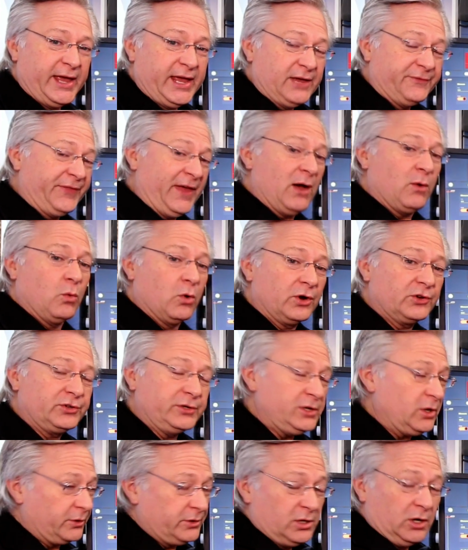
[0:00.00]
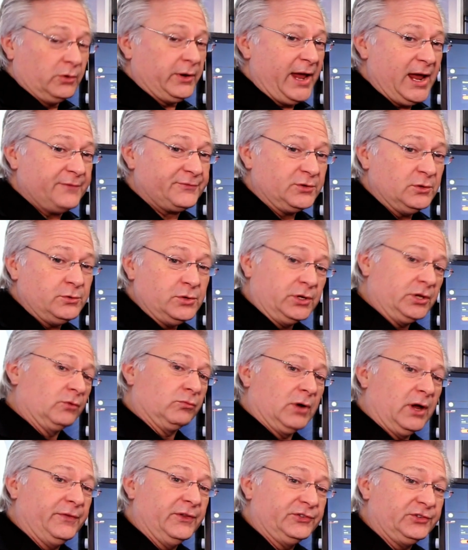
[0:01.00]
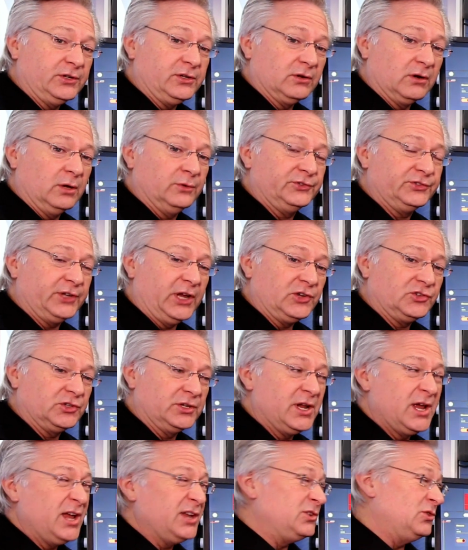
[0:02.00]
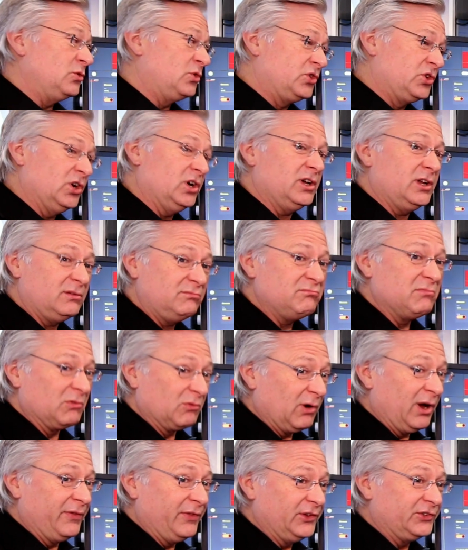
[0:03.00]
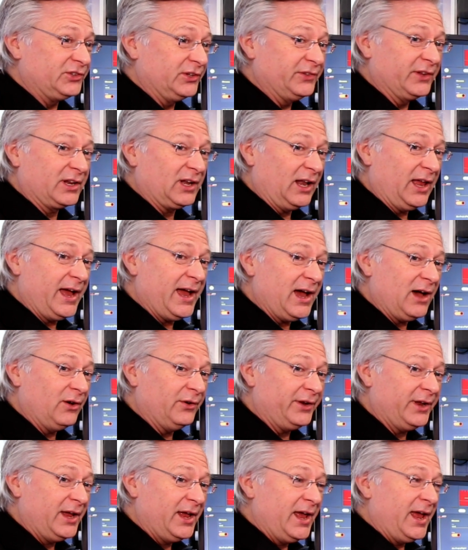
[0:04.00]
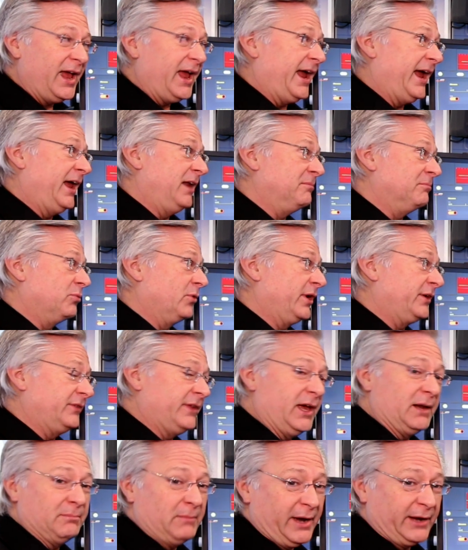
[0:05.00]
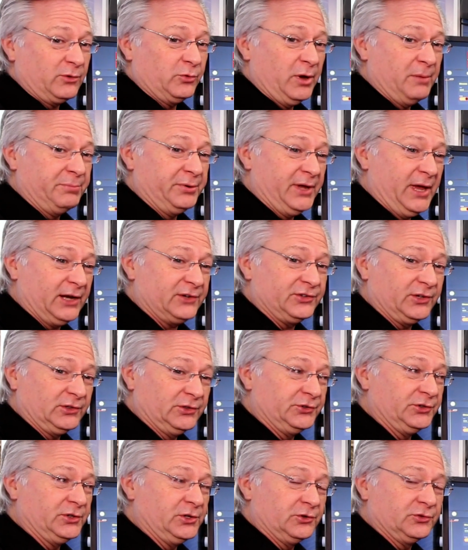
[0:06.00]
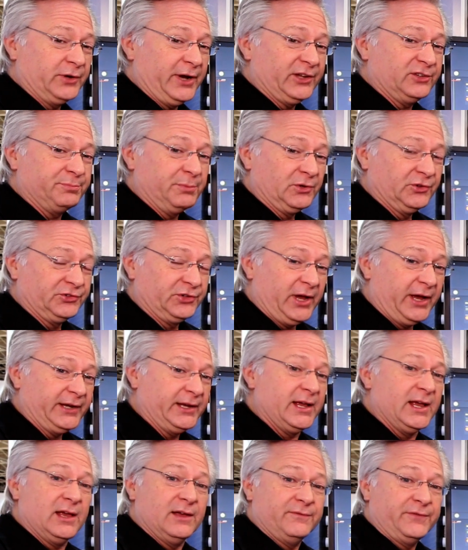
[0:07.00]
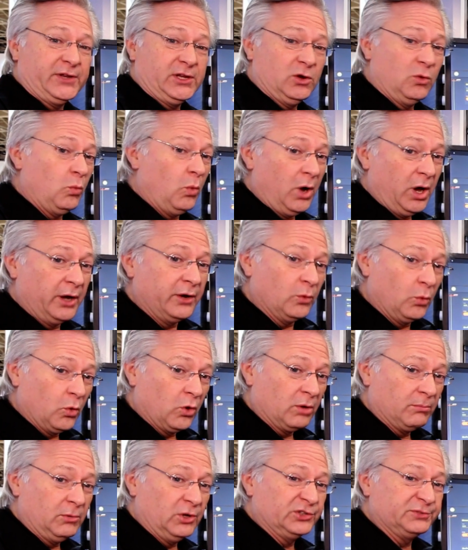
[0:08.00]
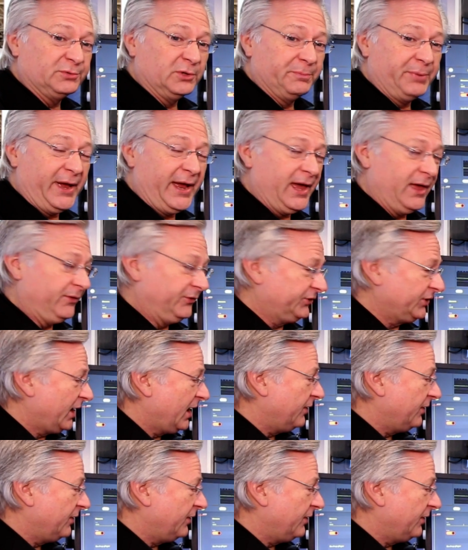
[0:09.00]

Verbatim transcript: If that works, you know, you don't have to. You can run this in your own station. You could run this in the cloud and bring that micro-MPX signal to your transmitter site via one or multiple paths.